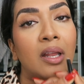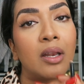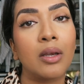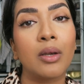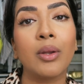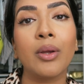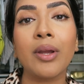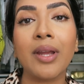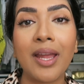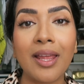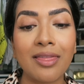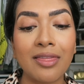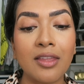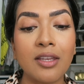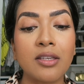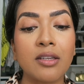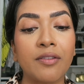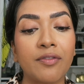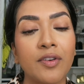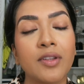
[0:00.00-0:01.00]
Look at the
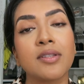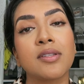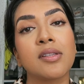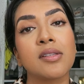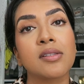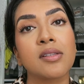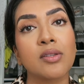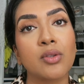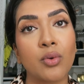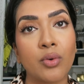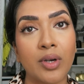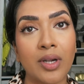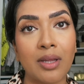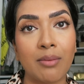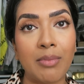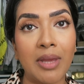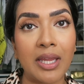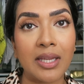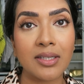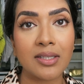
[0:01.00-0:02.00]
difference this has already
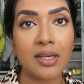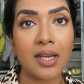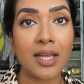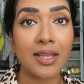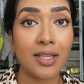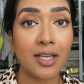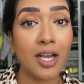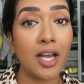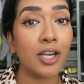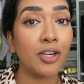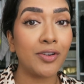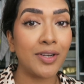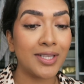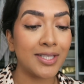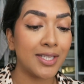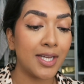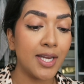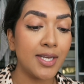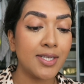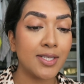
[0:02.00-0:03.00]
made. Like the color
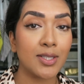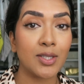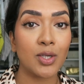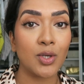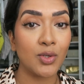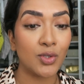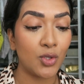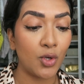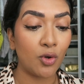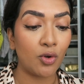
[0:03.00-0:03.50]
inside doesn't look so